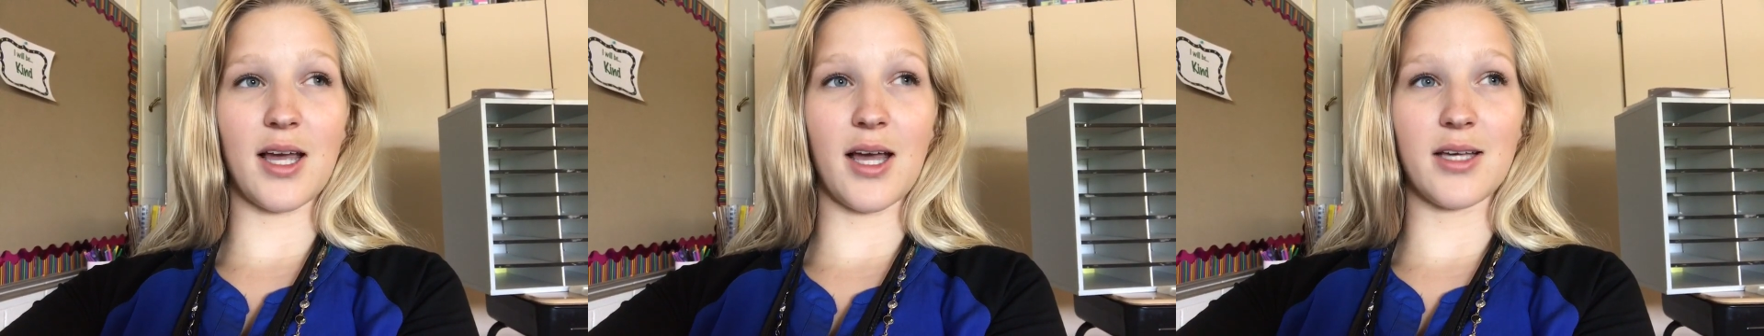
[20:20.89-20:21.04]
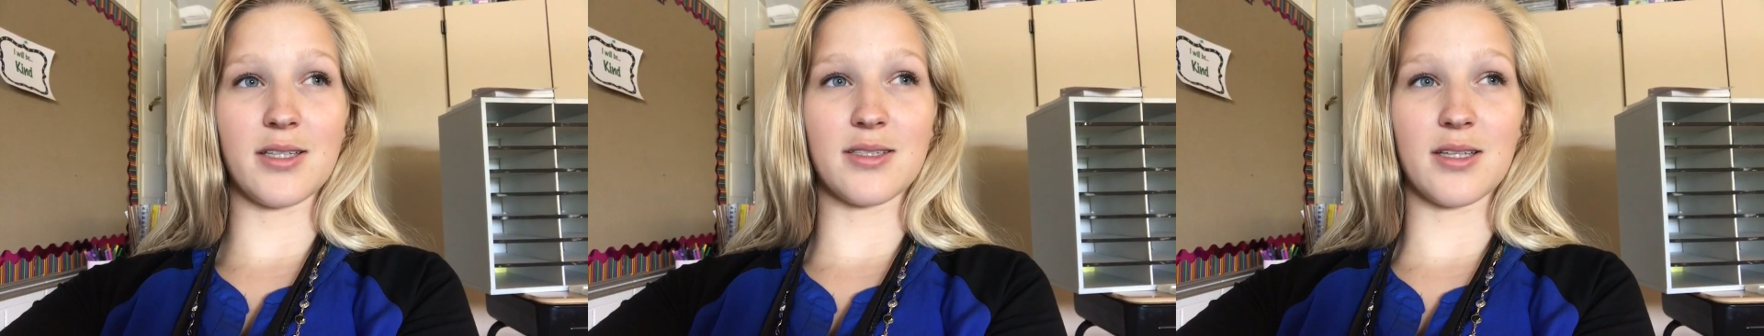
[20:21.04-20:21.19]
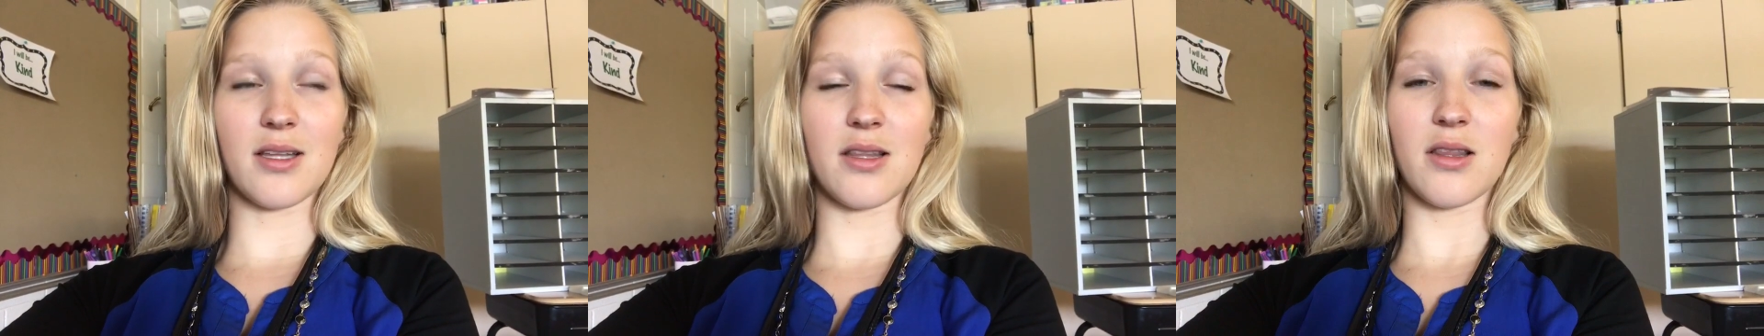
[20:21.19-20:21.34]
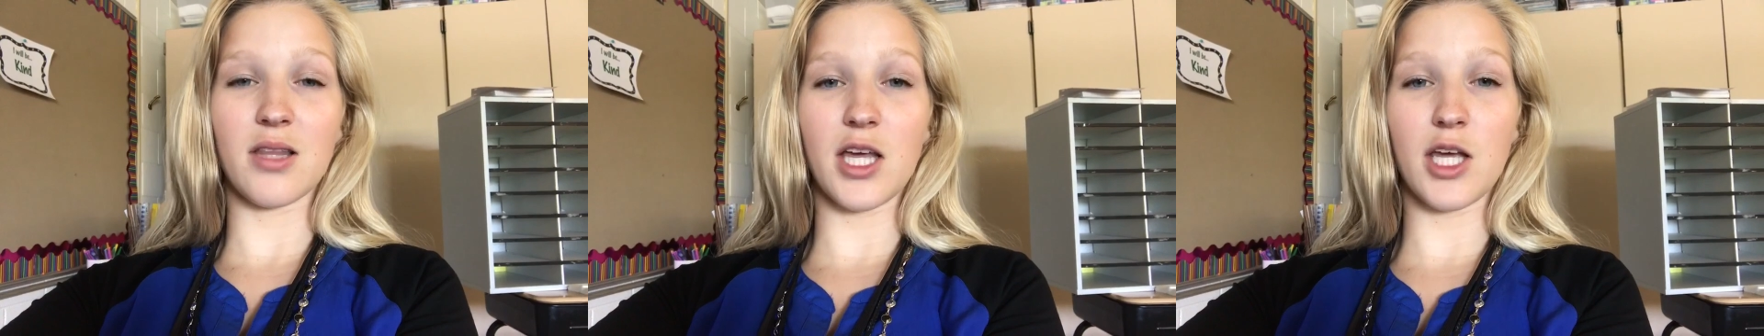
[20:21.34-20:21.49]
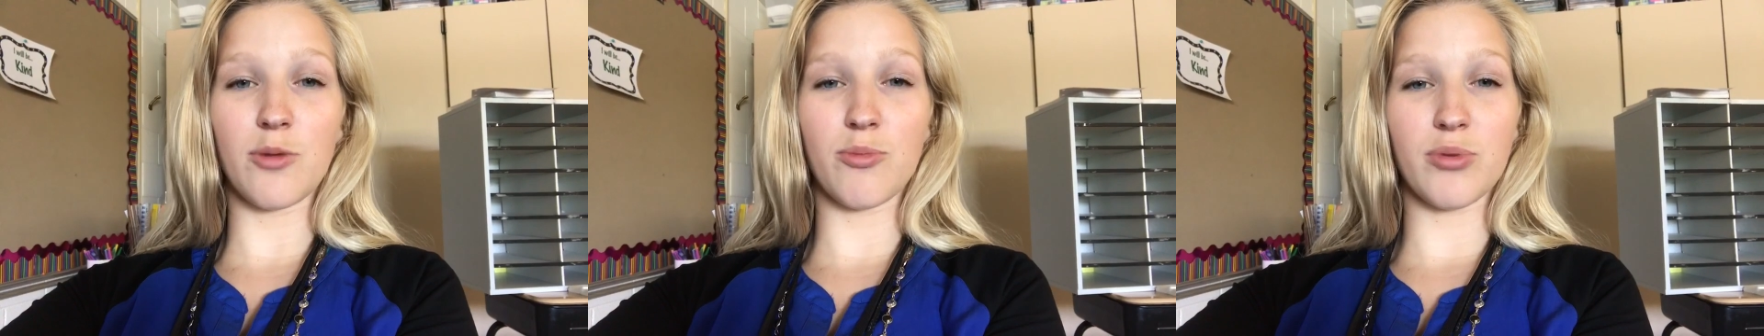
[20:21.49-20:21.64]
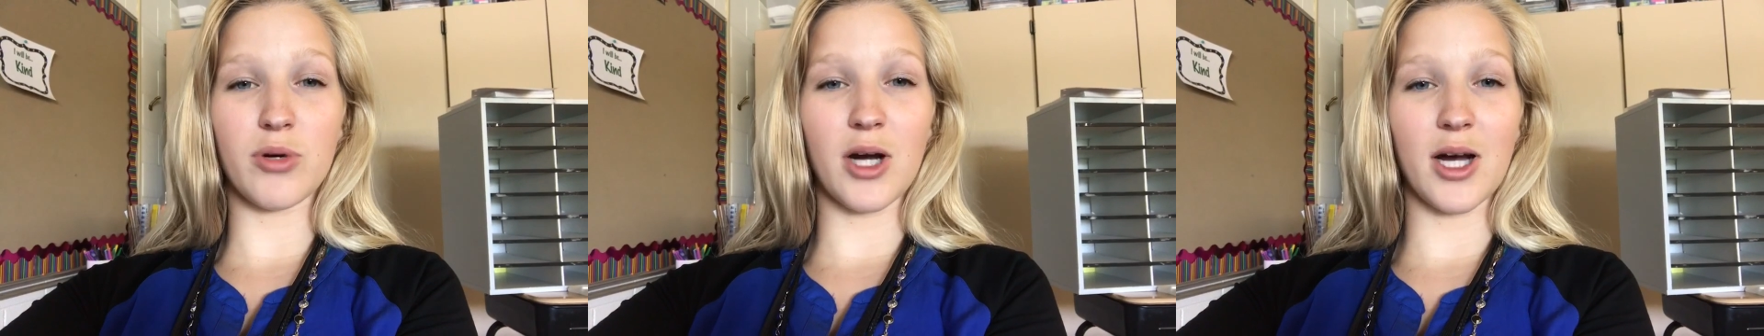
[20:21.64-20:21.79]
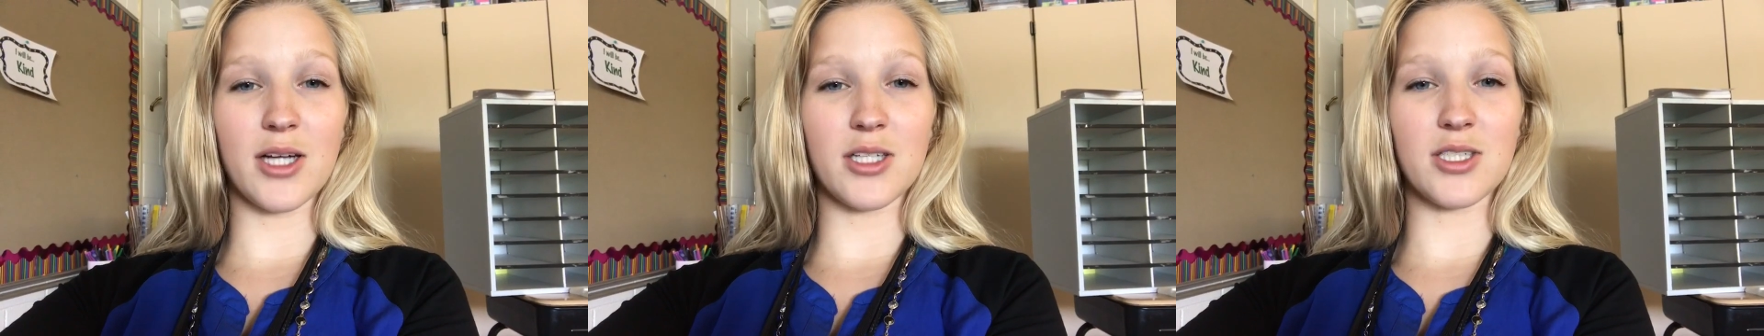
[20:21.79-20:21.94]
as a late
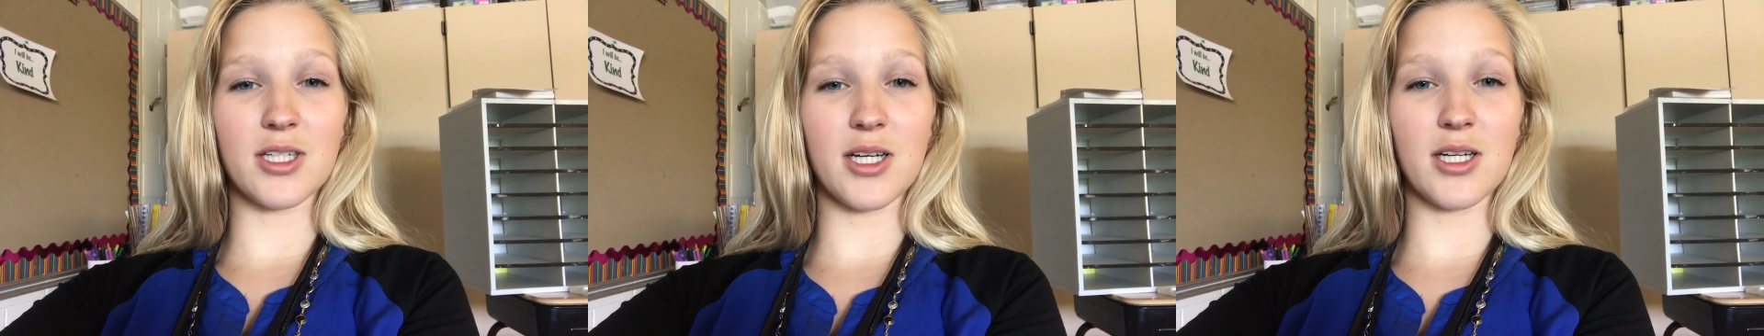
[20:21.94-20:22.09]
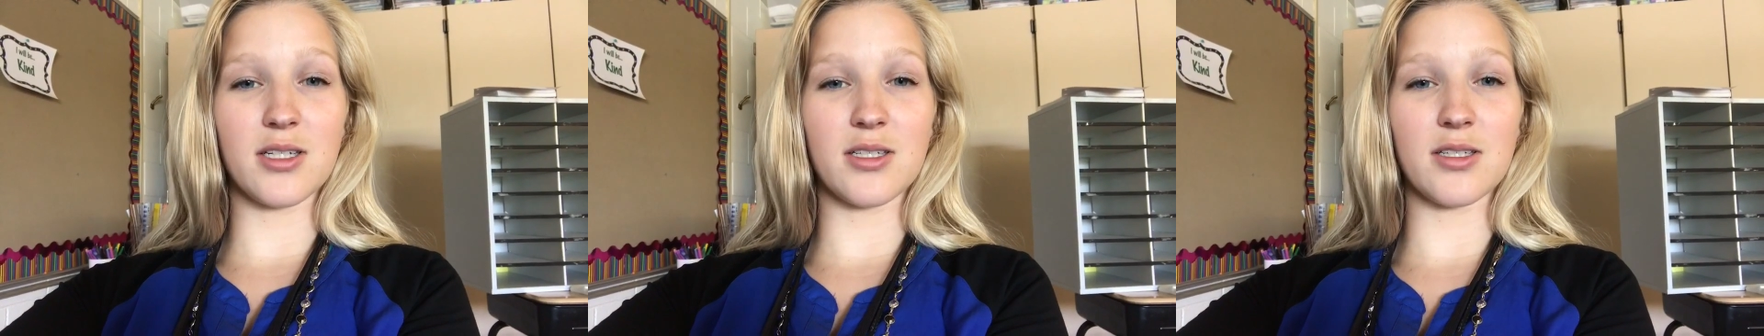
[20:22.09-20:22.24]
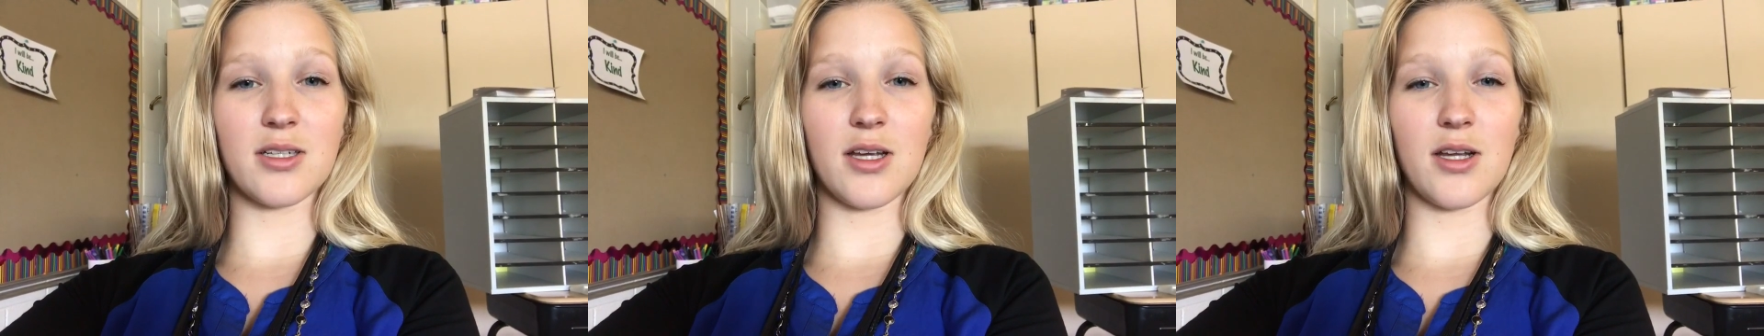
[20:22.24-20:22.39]
project